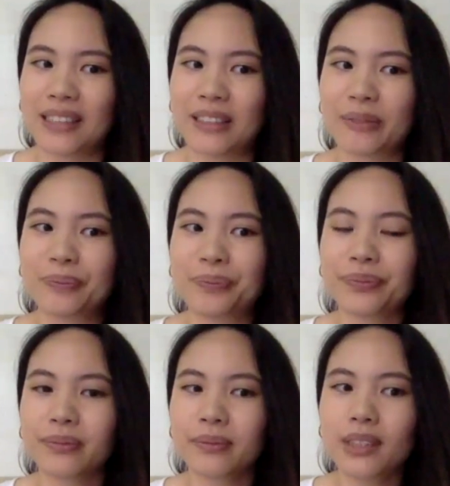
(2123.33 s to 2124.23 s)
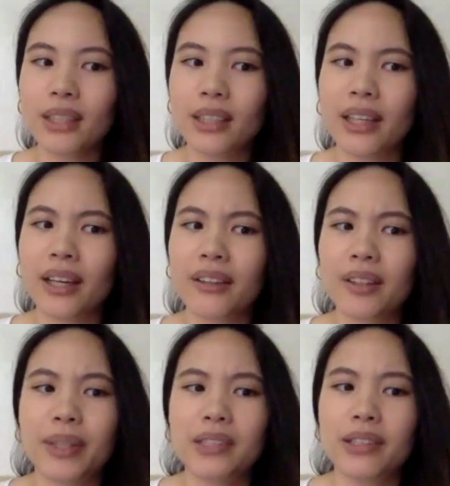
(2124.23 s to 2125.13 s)
And yeah, I
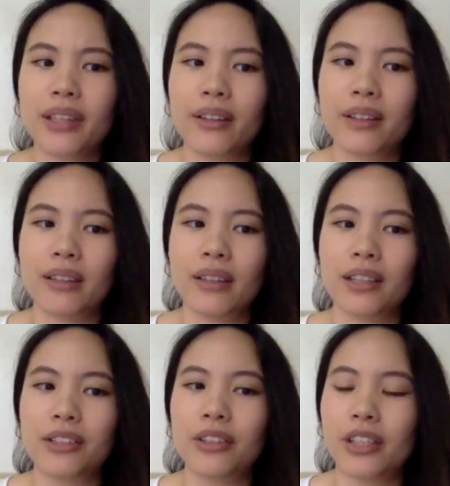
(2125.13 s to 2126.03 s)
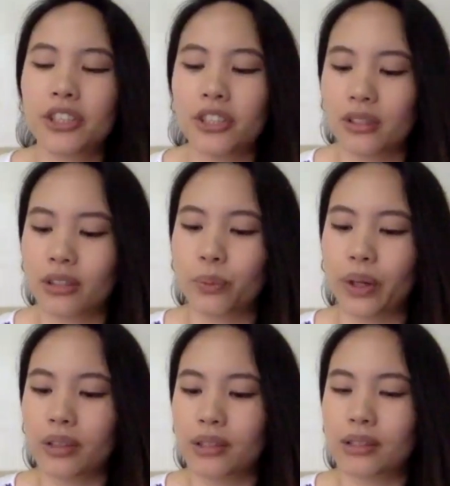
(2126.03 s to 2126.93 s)
think mental health education and
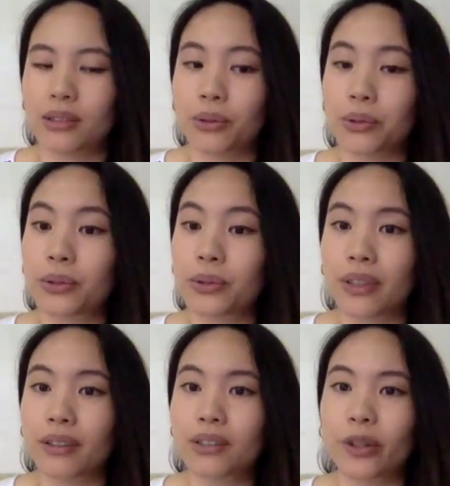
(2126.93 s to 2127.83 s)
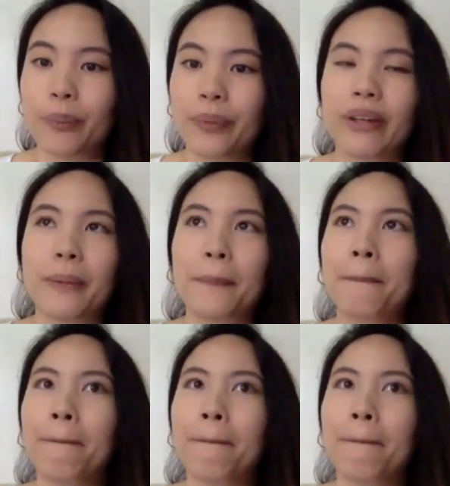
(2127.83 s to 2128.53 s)
awareness is also another topic.